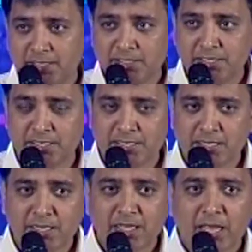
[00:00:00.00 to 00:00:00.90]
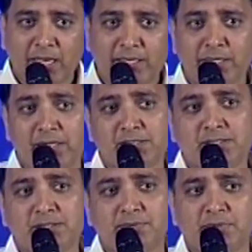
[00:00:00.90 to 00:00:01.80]
market, and
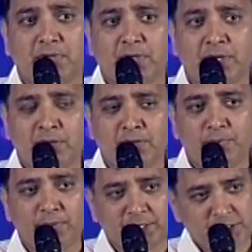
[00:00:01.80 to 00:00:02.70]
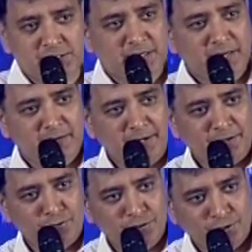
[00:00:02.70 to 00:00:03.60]
it's we are just
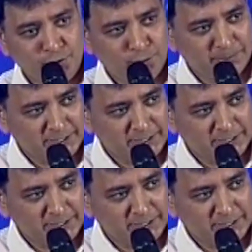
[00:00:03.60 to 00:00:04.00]
entering into the